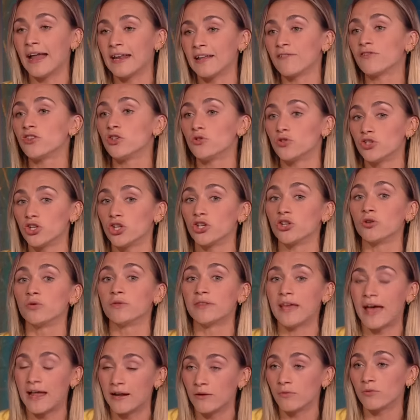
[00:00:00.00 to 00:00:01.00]
And if you do,
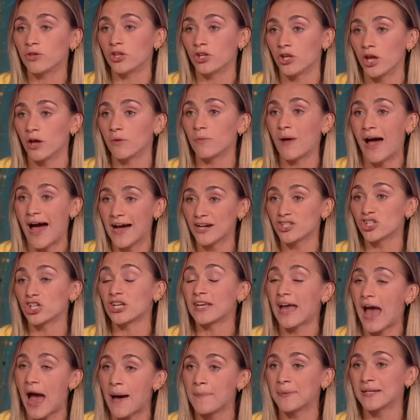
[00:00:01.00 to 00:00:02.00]
then you know he
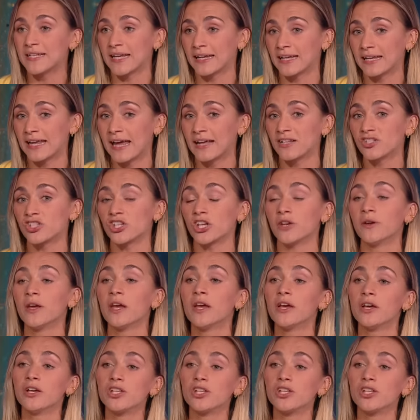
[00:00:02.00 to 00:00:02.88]
action can be taken. He just you. to be